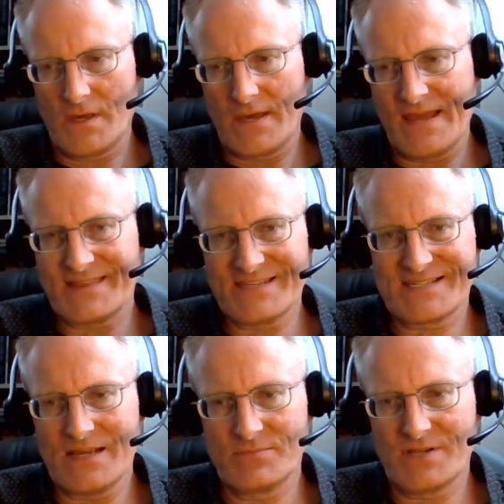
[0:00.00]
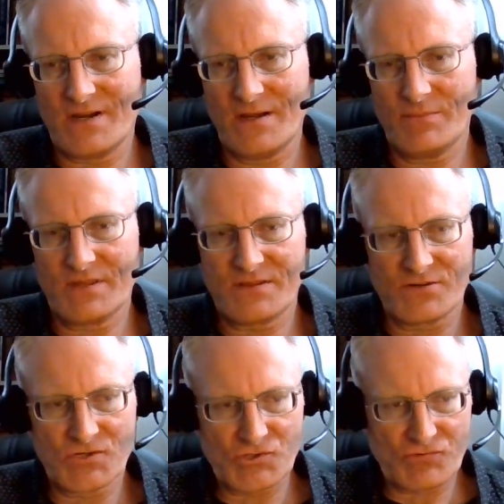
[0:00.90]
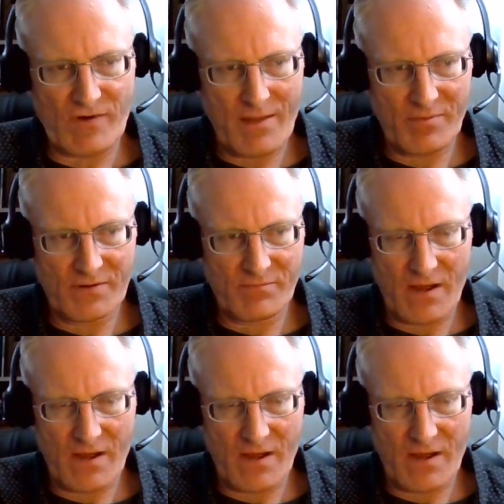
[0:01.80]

at the same time that there's this rapid